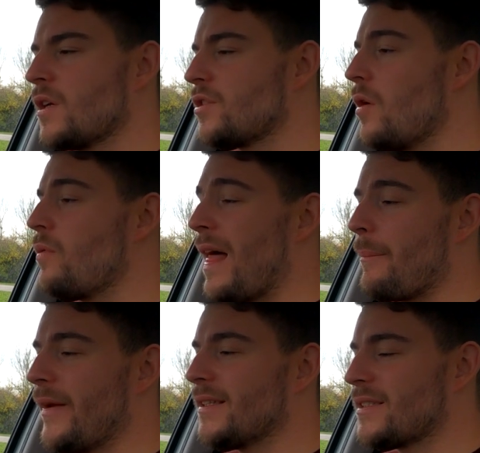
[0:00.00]
So with that
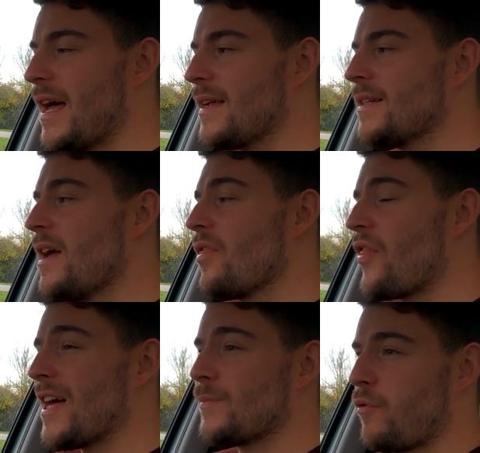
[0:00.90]
being said,
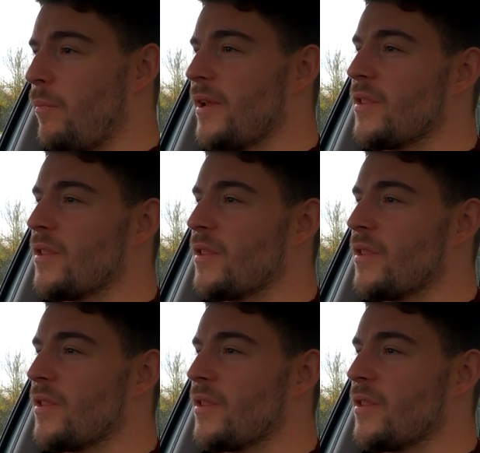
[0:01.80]
that's probably